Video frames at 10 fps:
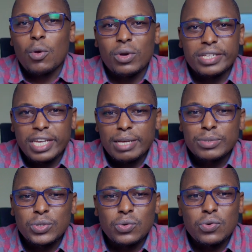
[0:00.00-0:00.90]
When it
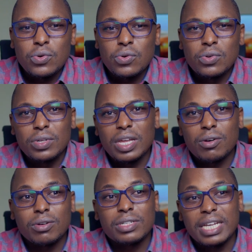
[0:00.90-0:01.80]
comes to
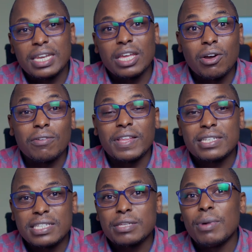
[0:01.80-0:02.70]
now draining of
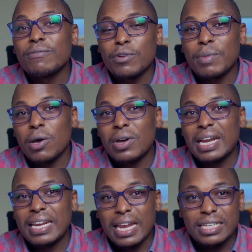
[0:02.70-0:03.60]
that sebum from the oil
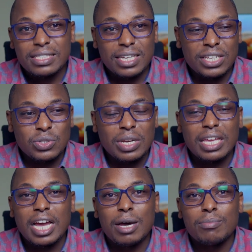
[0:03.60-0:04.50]
glands, it usually
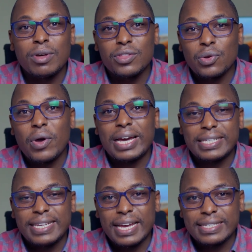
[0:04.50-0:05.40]
comes through a
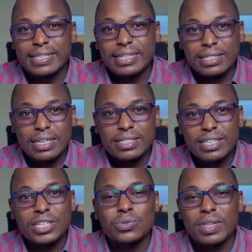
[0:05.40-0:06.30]
duct that
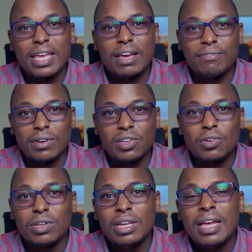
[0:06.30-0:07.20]
drains into the hair
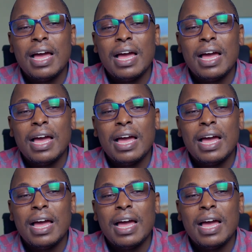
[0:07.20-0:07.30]
follicle,